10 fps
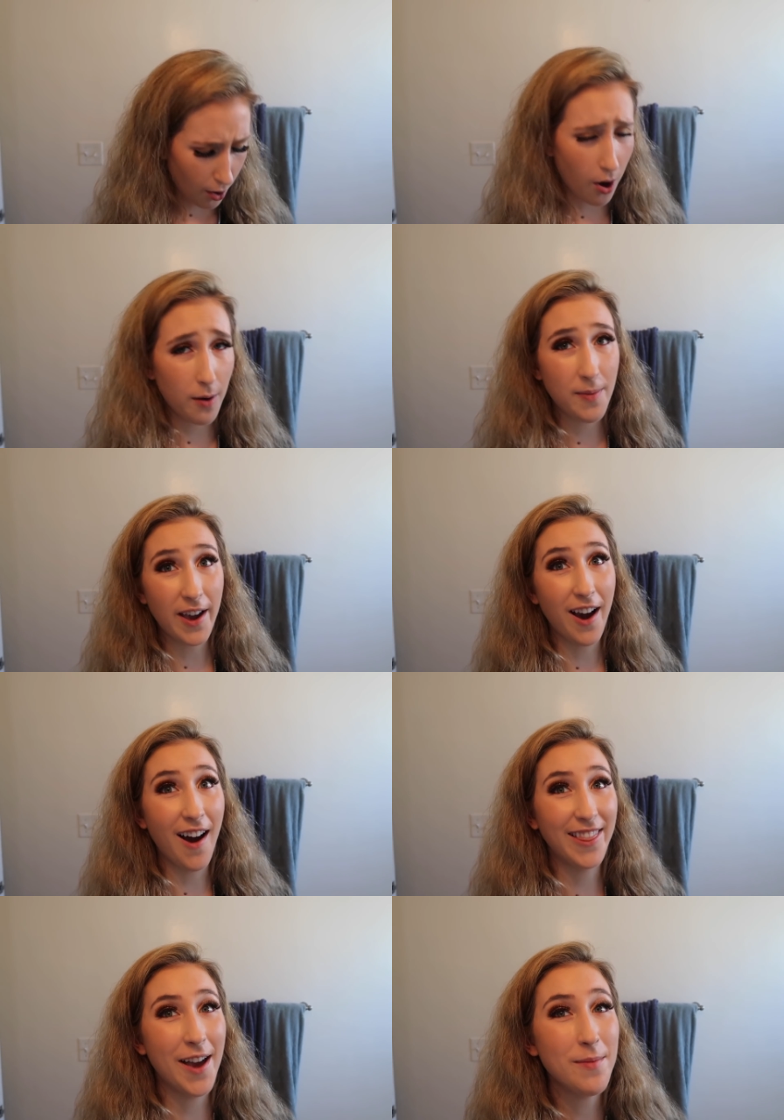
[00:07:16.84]
Oh my
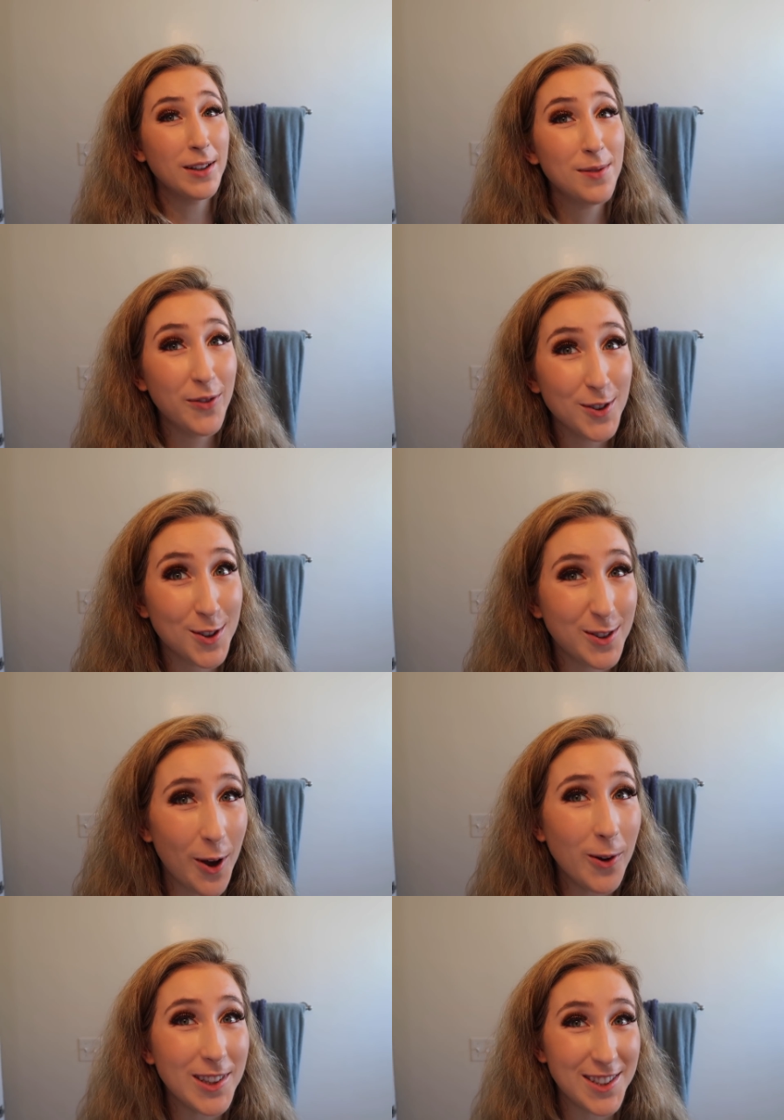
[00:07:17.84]
god, that makes me feel
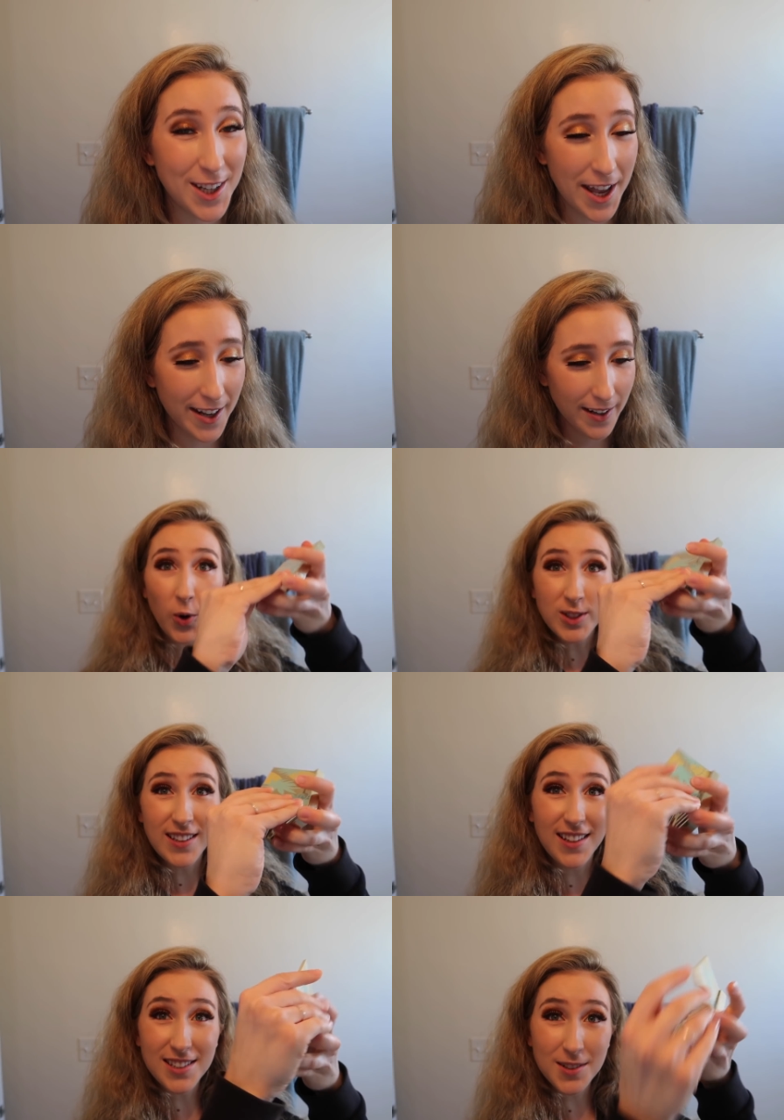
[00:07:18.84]
so legit.
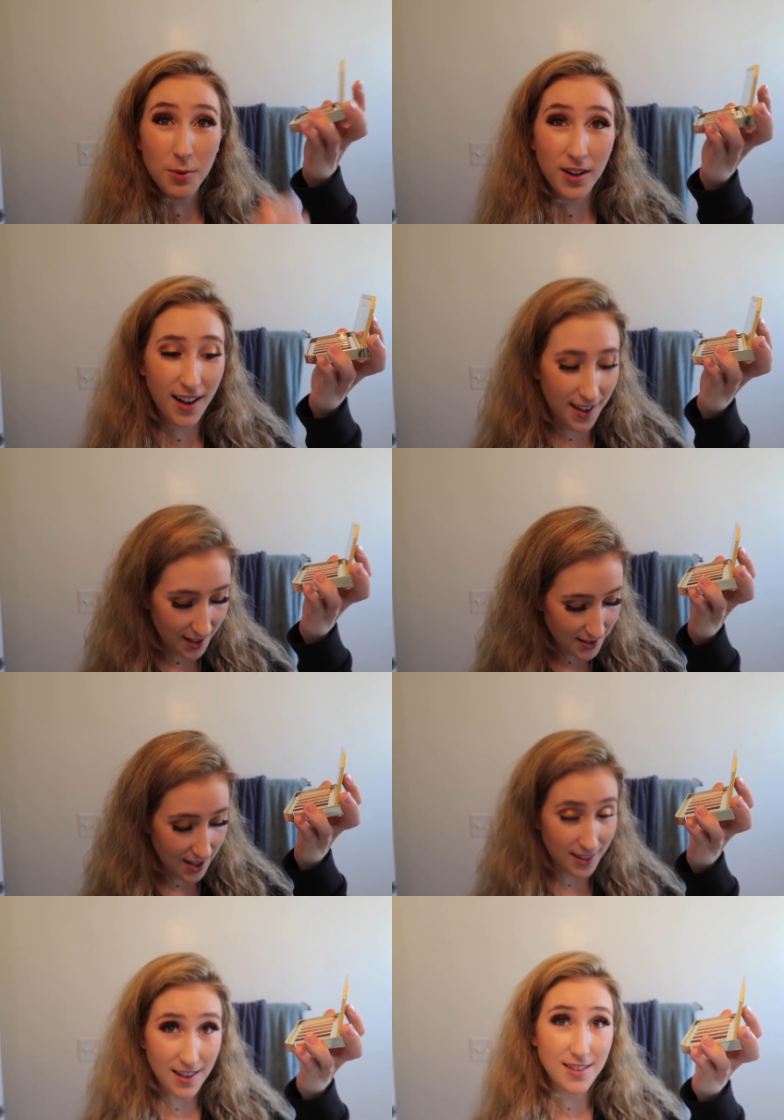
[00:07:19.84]
Holding this in one hand
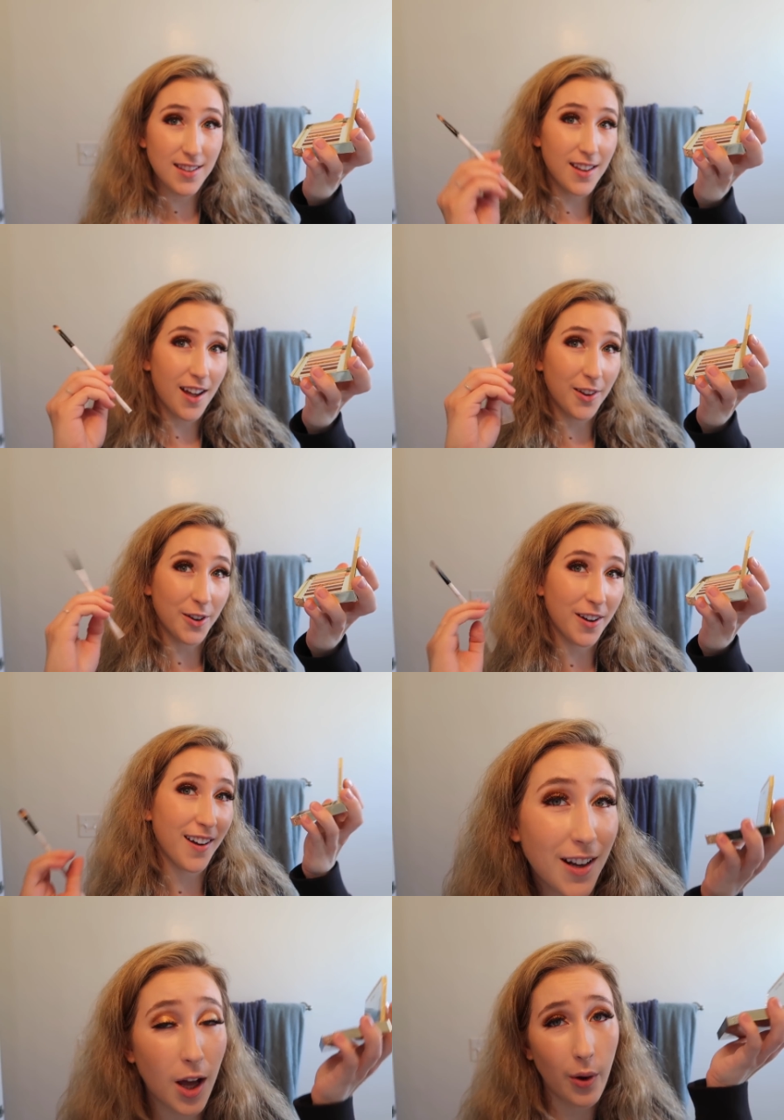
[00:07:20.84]
and this in the other
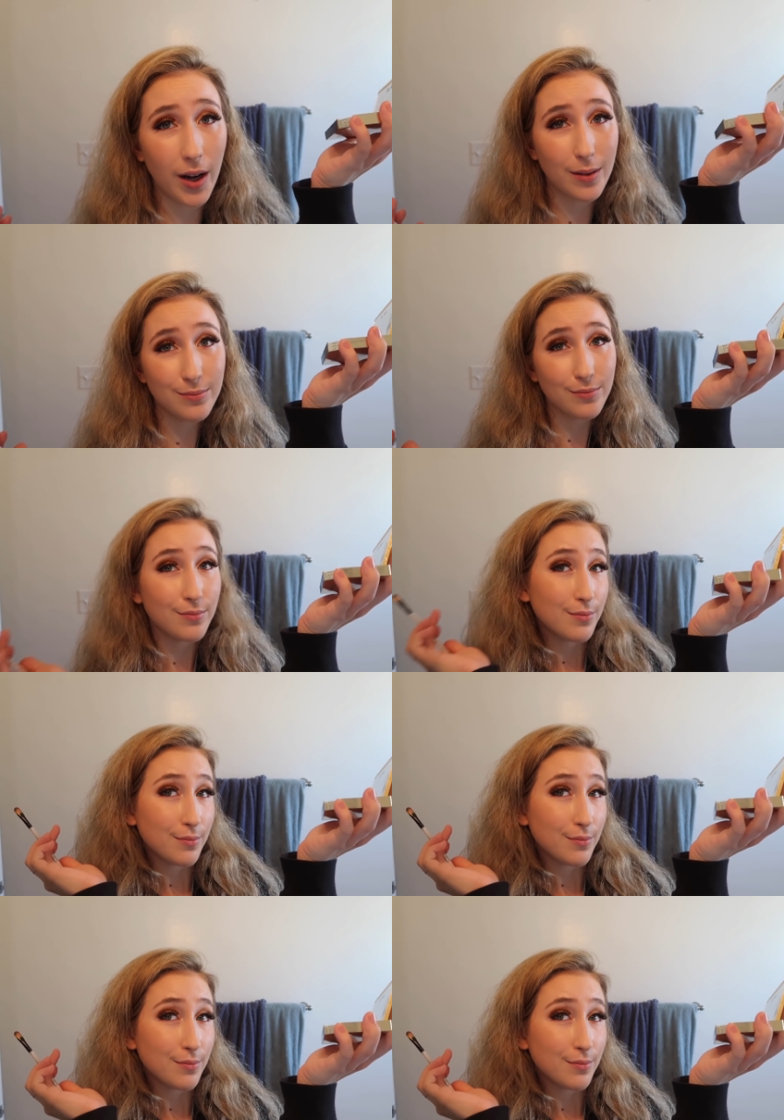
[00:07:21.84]
and going,